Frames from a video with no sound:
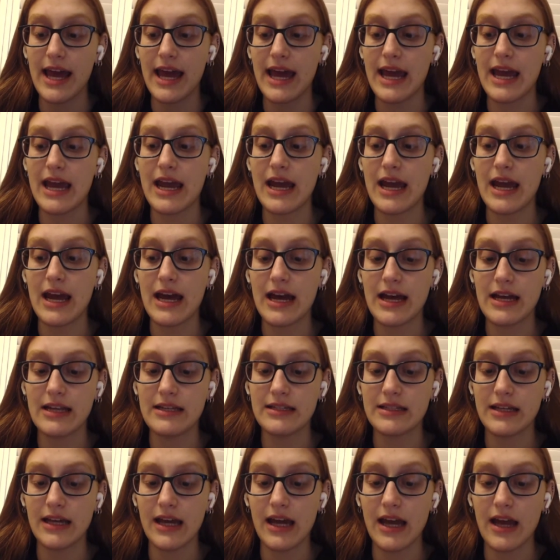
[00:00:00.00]

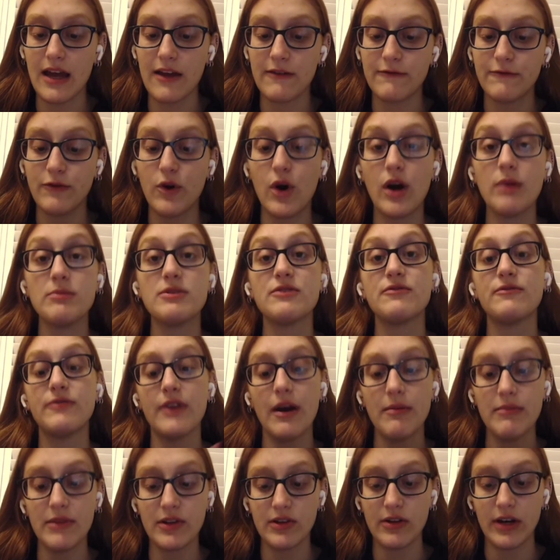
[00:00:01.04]
and it formed
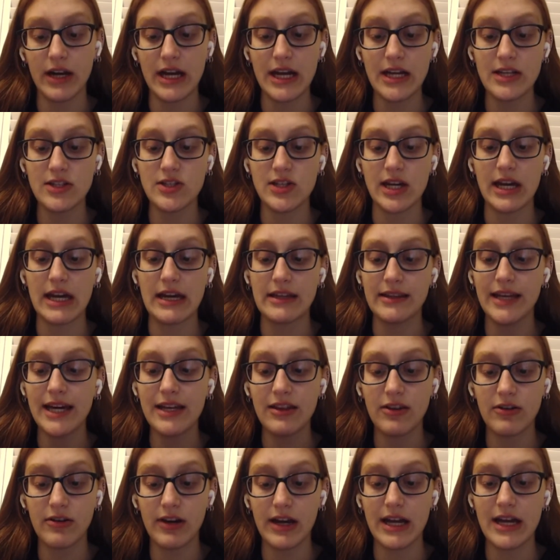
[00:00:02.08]
from the Grange, and like
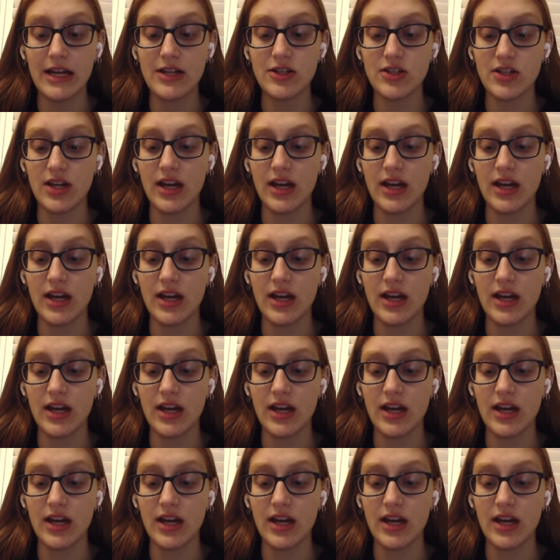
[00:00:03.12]
the Grange,